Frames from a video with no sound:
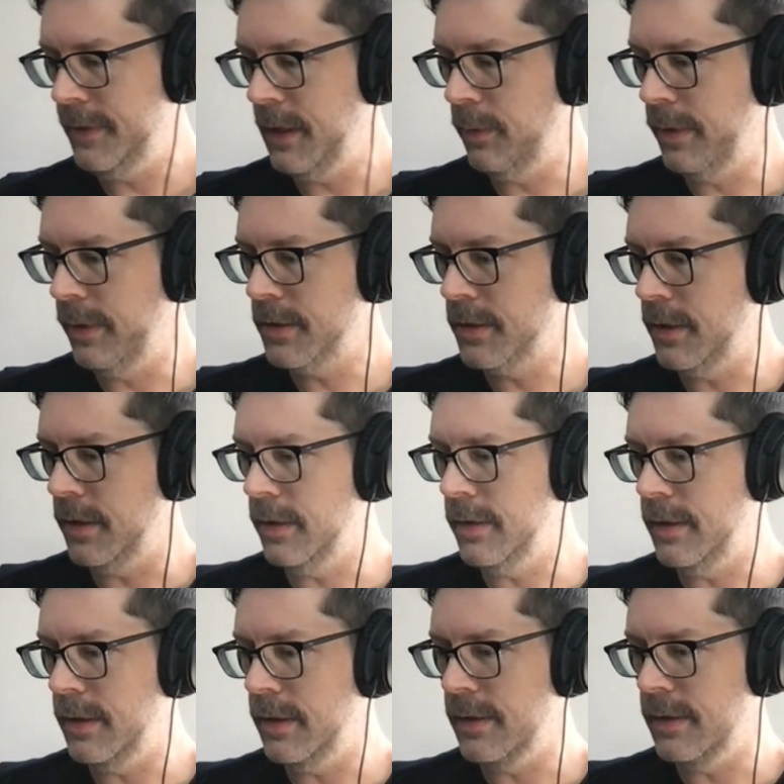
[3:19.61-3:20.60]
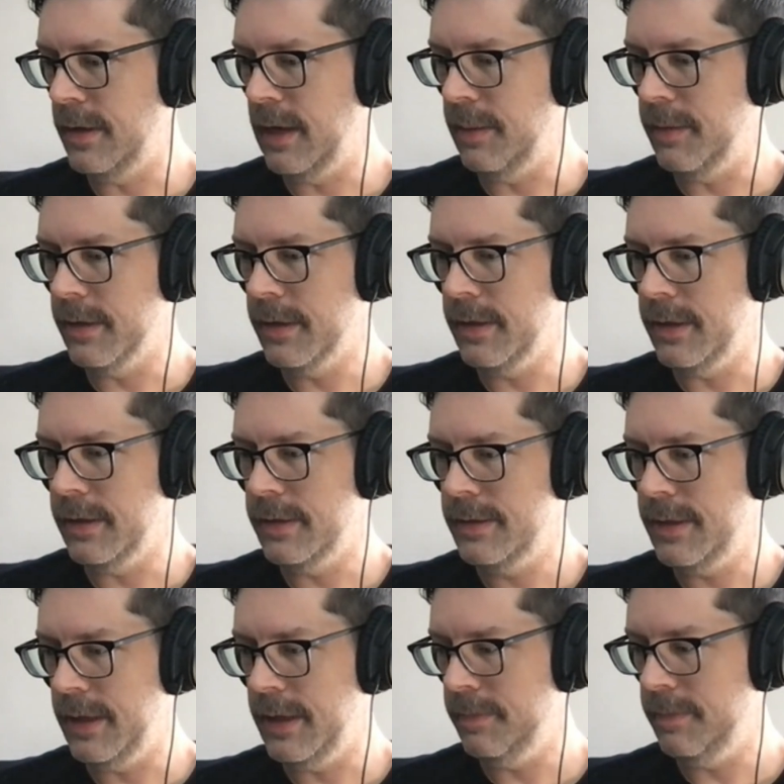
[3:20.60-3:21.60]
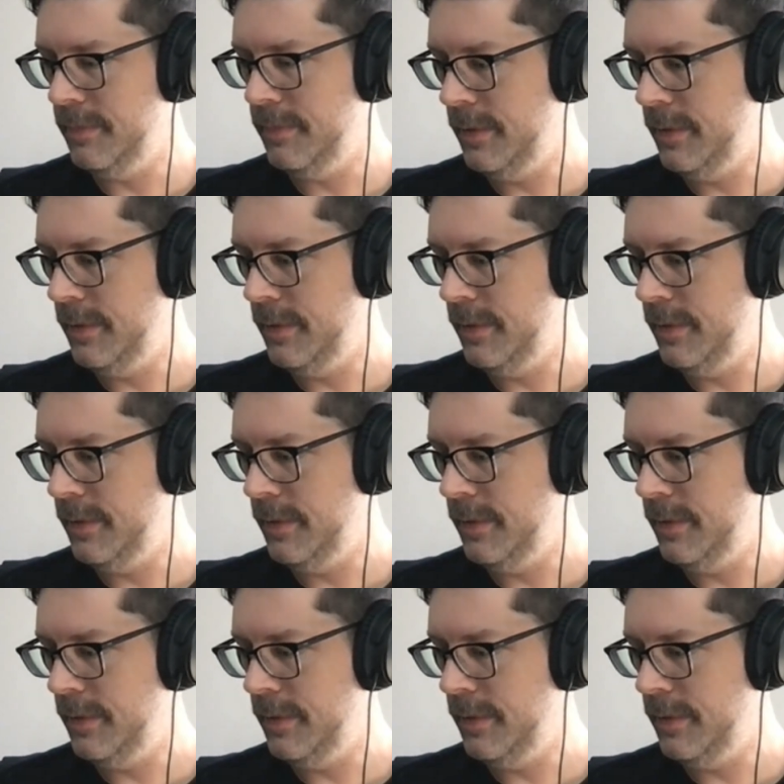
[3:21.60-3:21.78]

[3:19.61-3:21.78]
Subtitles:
forget what it's called, the dynamic type.